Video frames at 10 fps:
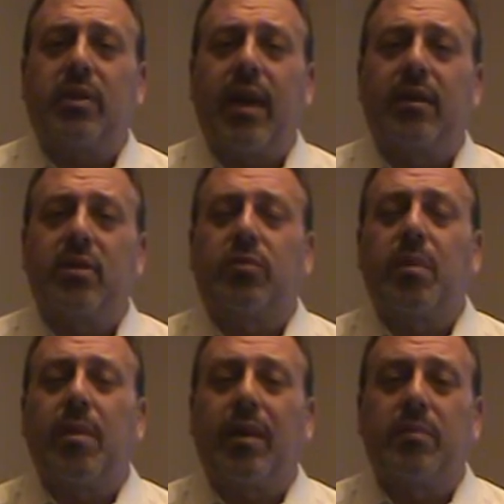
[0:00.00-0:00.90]
Saturday's
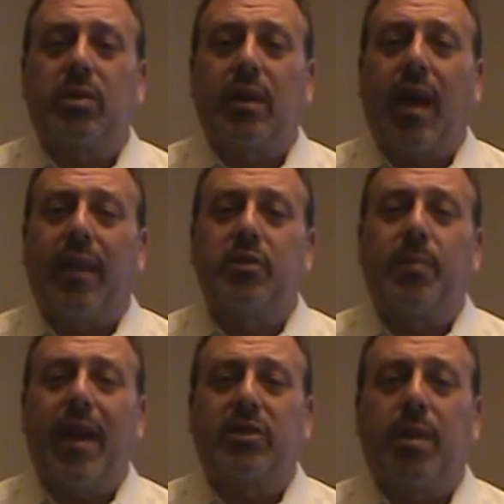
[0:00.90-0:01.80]
freebie comes in college
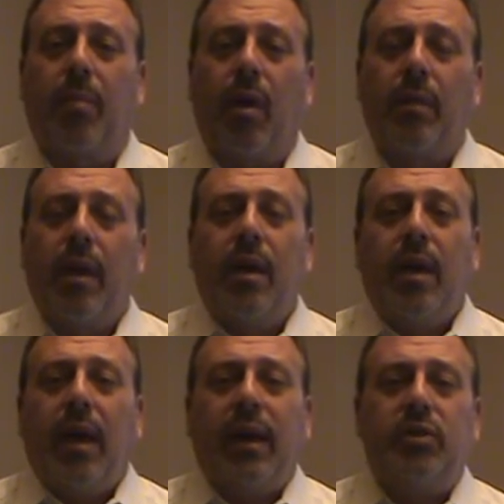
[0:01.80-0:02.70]
basketball
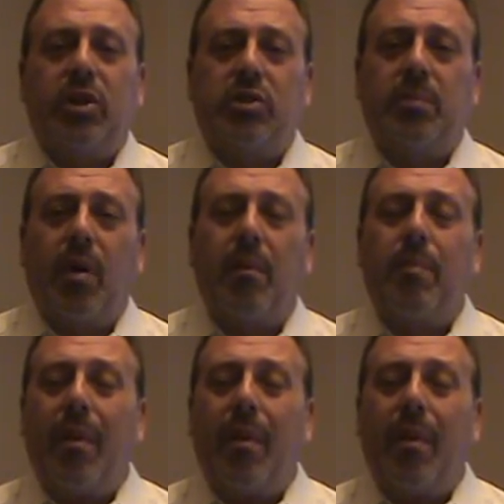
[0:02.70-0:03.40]
in just a moment.